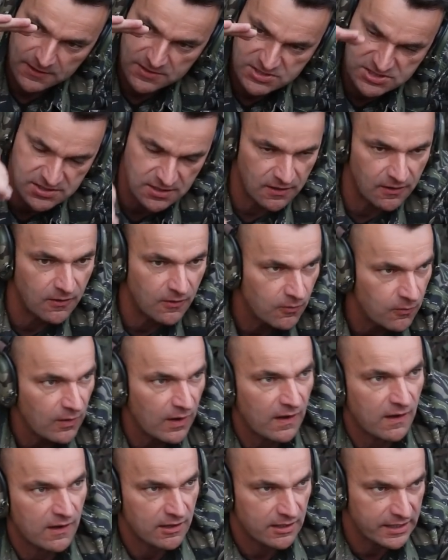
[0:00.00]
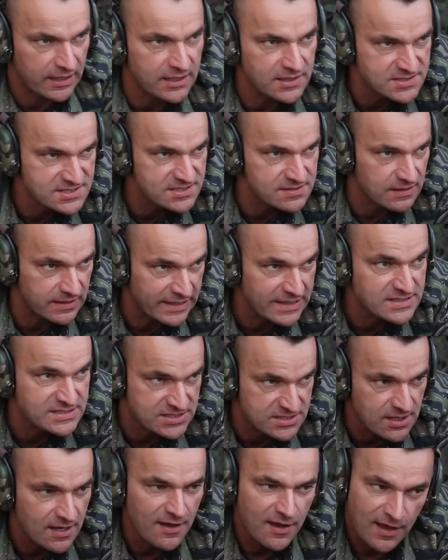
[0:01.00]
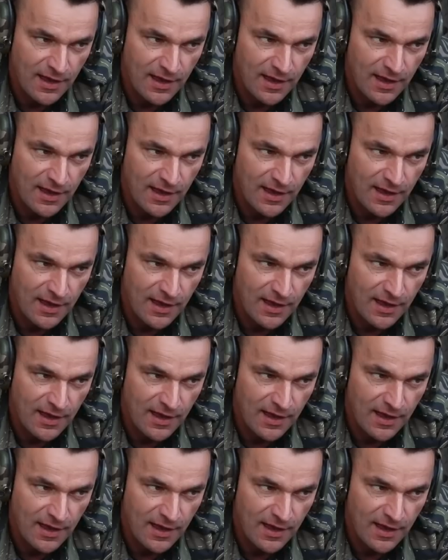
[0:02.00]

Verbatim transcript: So uh, it's, it's,